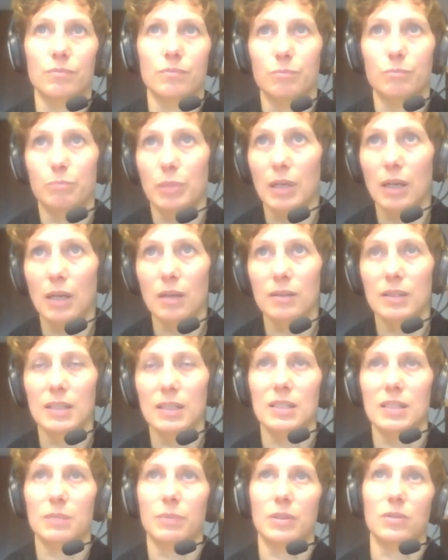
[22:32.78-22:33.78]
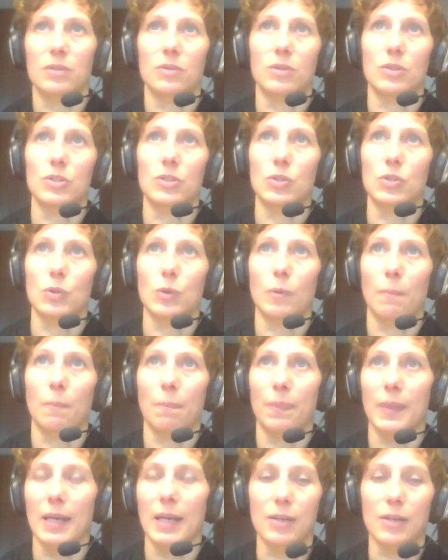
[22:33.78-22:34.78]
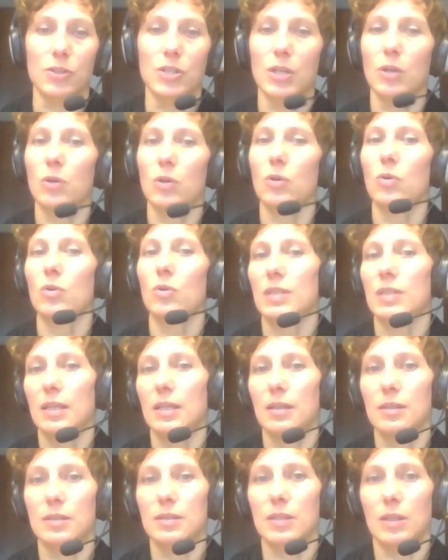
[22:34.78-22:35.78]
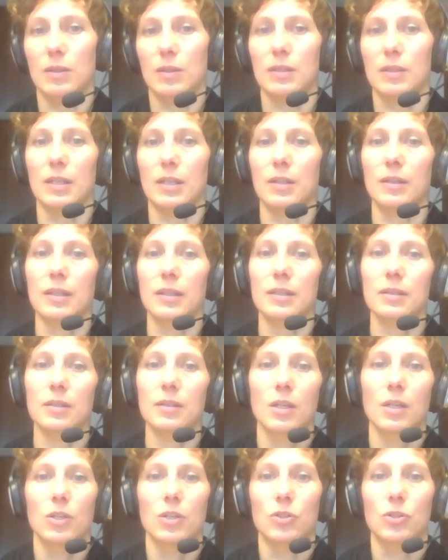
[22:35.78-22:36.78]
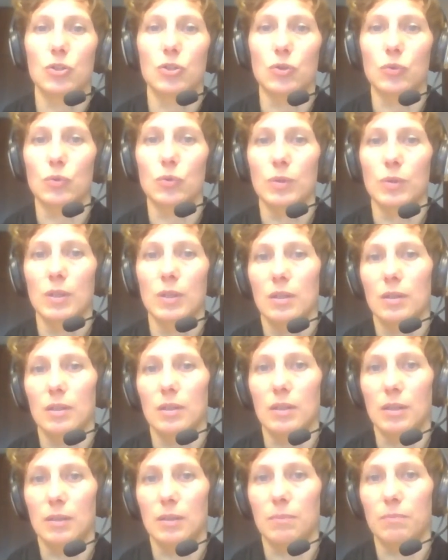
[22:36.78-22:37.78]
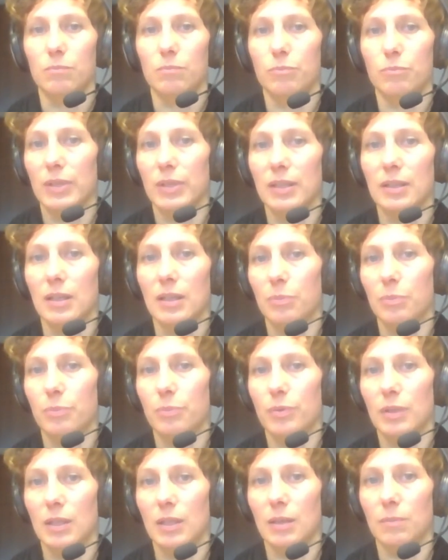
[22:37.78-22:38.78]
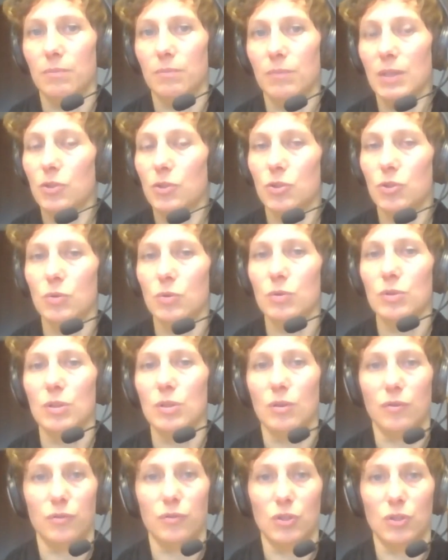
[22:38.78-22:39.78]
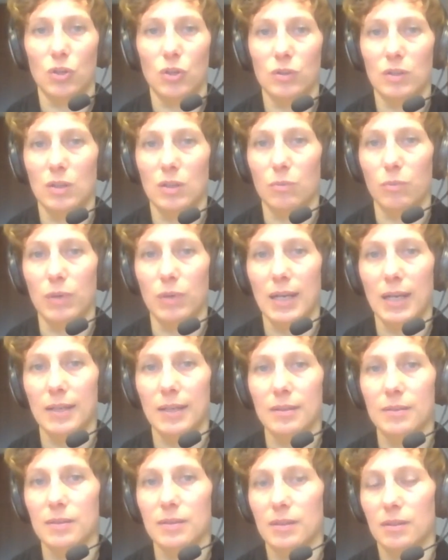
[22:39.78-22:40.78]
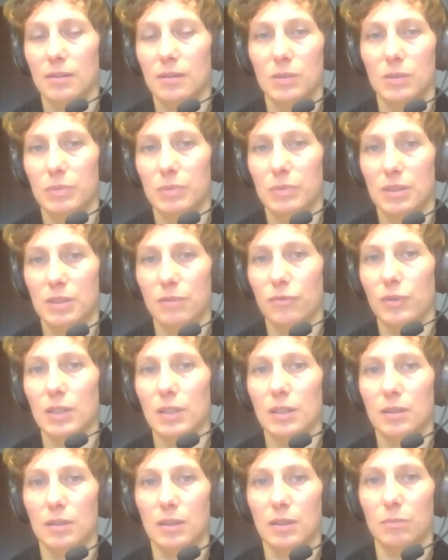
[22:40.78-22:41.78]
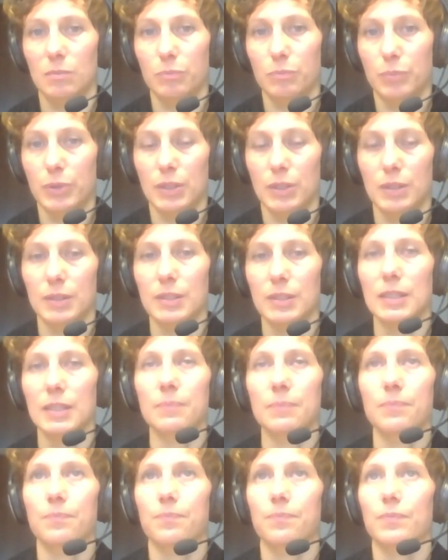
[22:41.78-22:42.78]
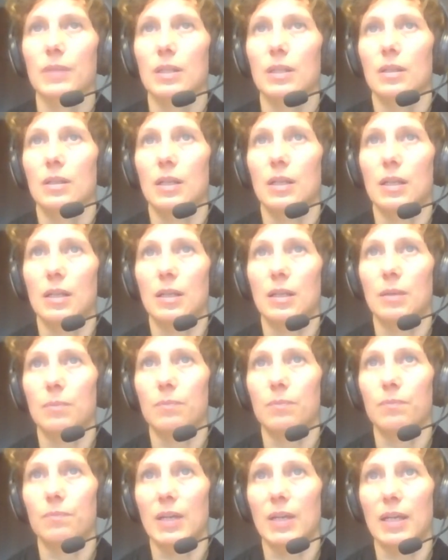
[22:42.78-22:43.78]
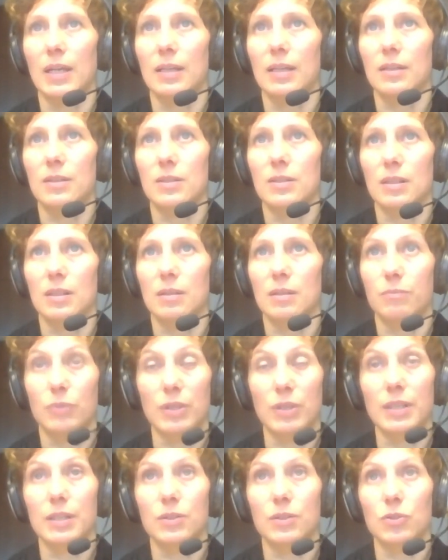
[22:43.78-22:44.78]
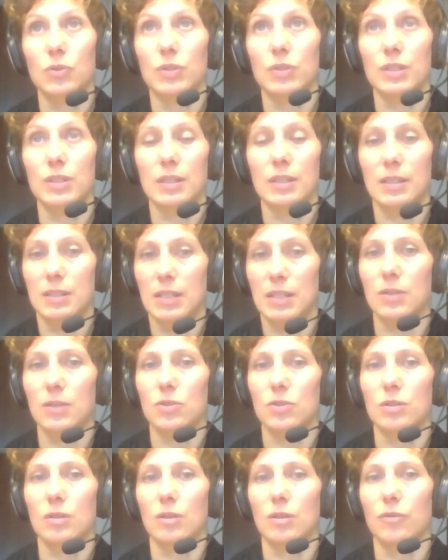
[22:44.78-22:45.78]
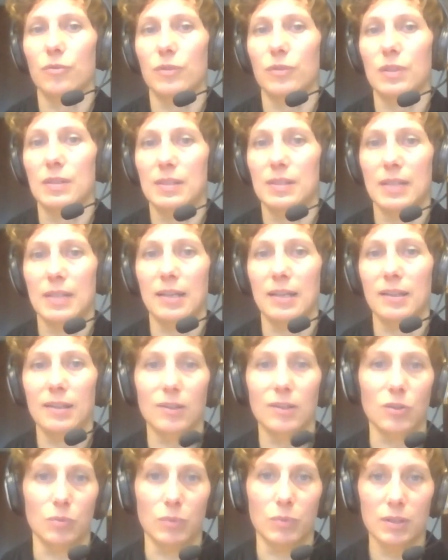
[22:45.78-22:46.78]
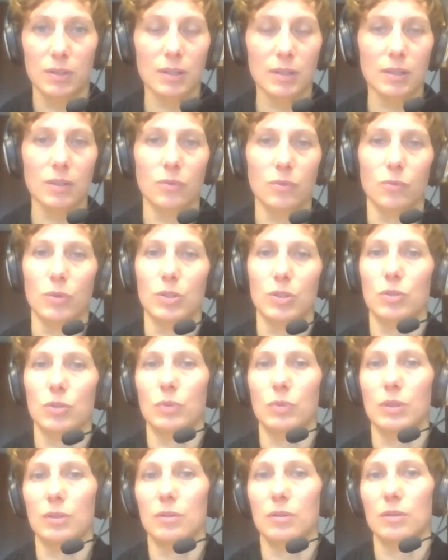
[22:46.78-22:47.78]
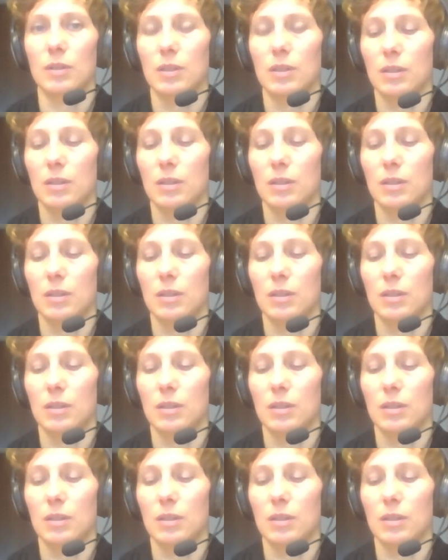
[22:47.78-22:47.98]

parties, but also NGOs and the Secretariat to bring up issues of non-compliance in a specific party and bring it to the attention of the standing committee, which will